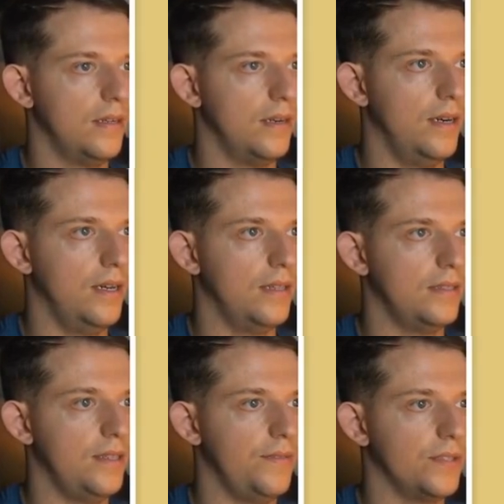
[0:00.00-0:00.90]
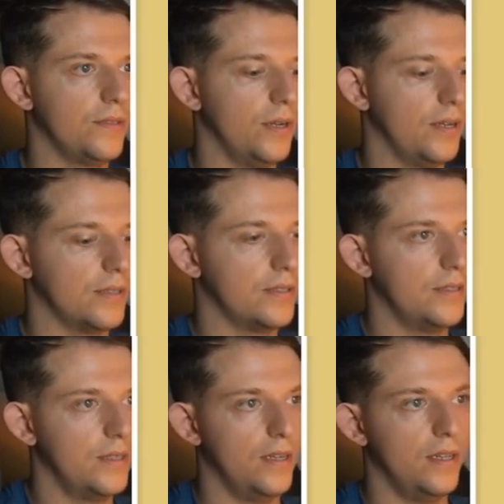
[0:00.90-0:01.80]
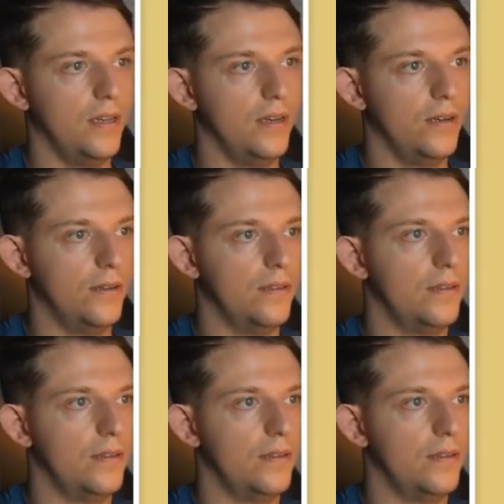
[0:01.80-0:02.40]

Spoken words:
All right, let's see if this works. Hello.